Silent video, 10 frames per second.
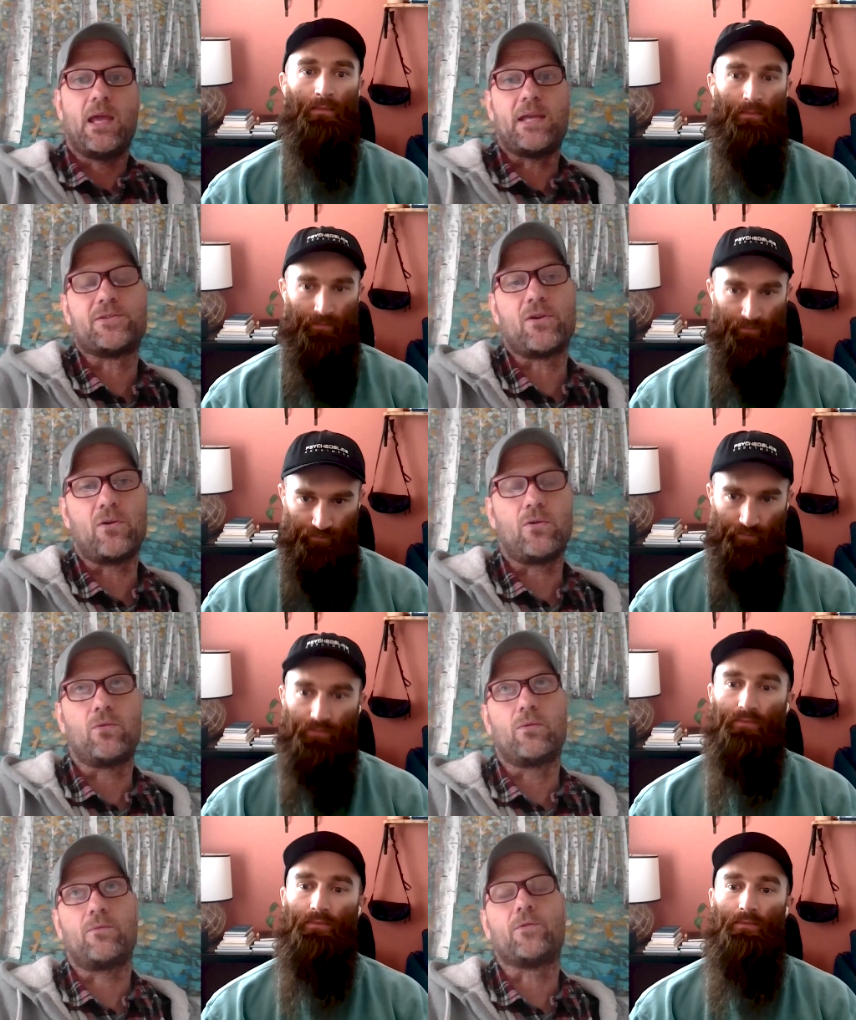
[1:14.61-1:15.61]
Speaker 1: And
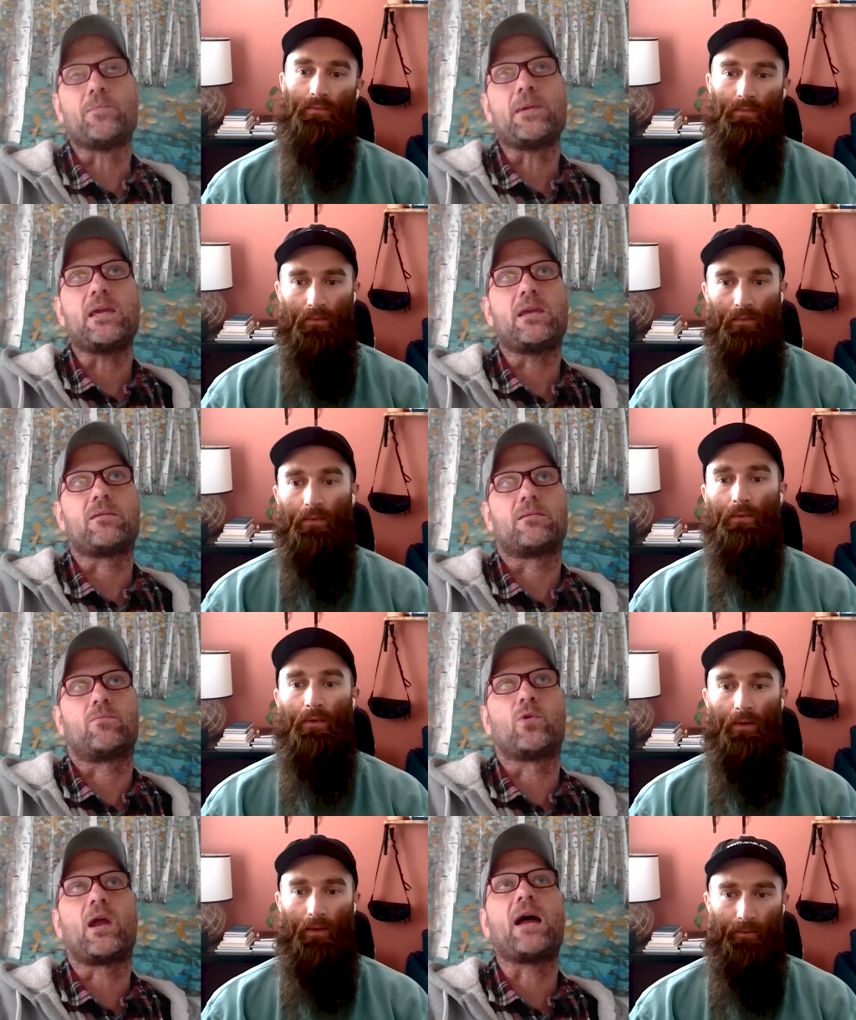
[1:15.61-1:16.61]
so for me,
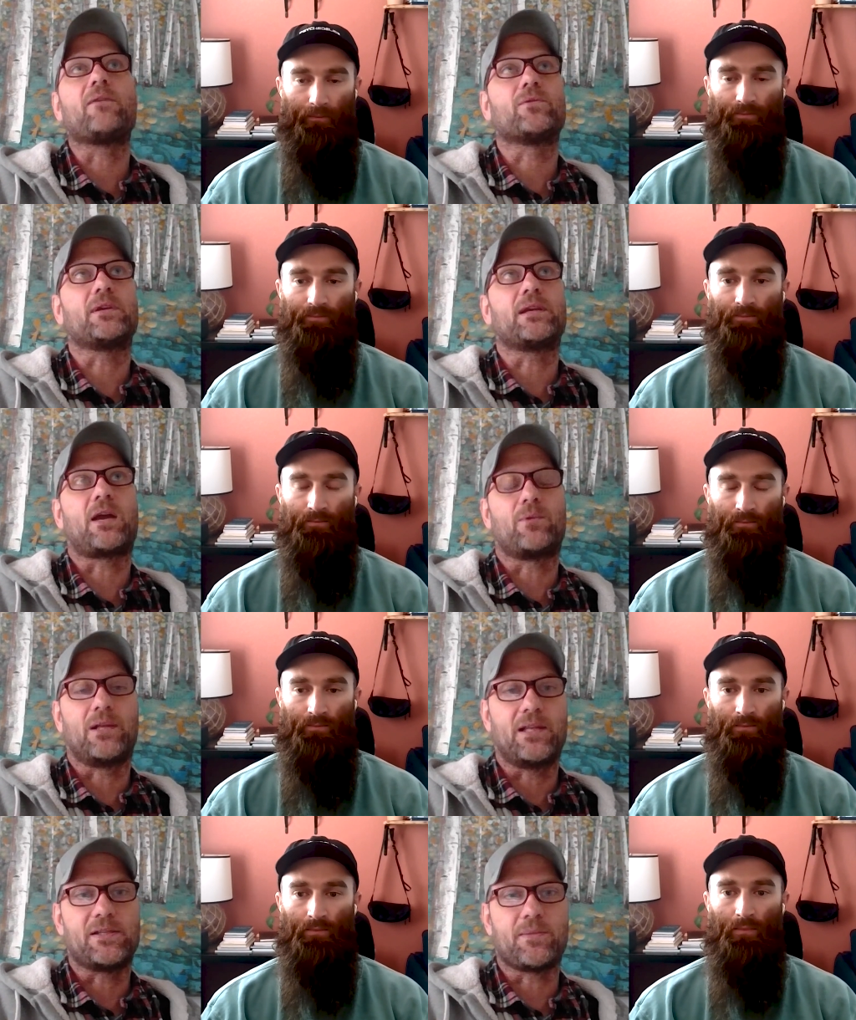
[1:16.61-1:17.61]
what I've really got
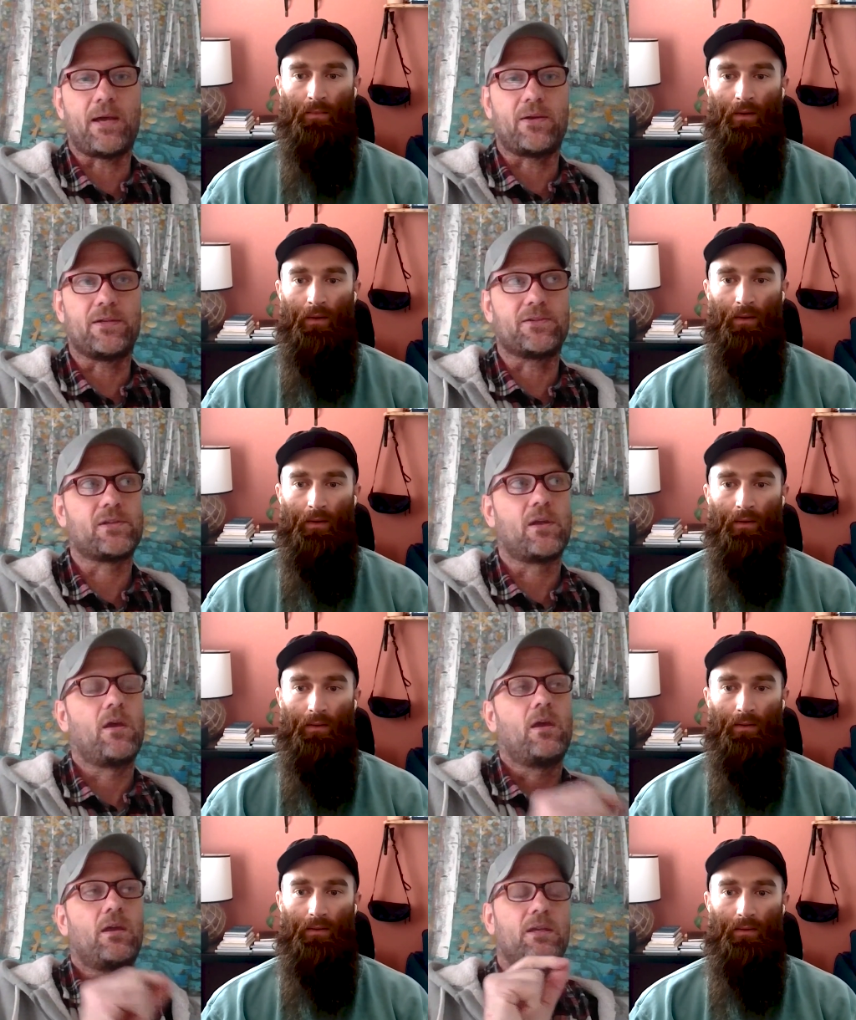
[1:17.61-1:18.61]
relentless about is,
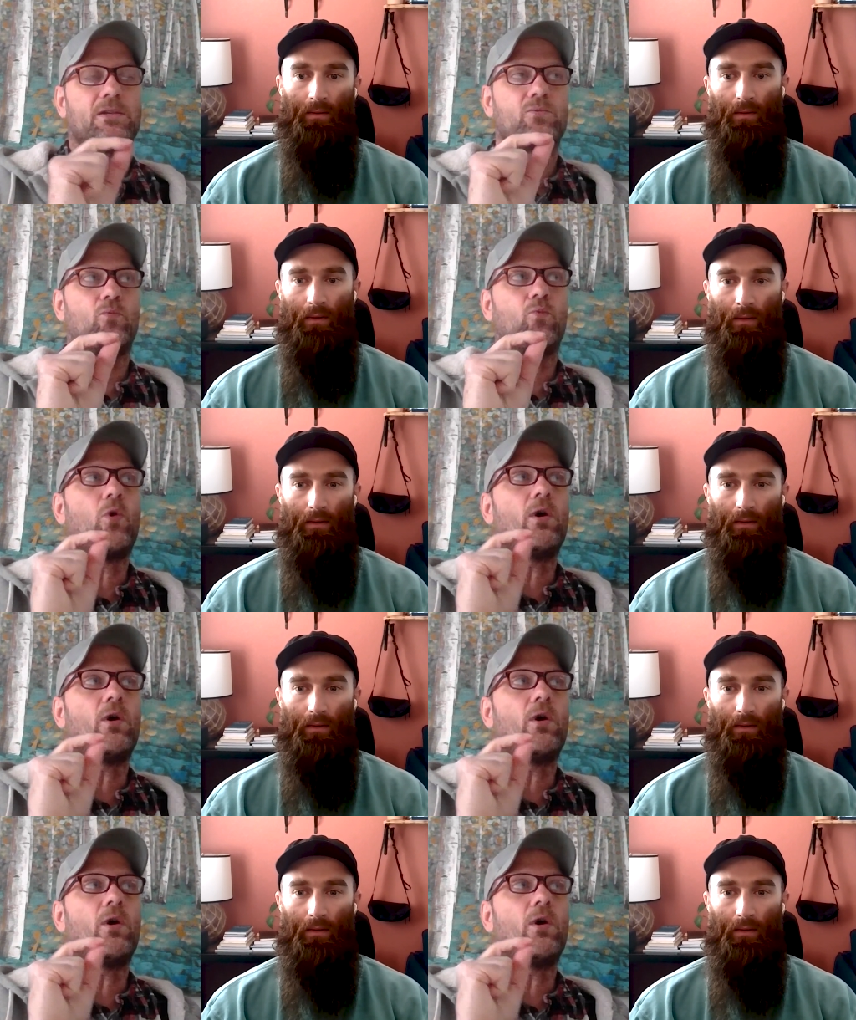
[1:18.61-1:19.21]
is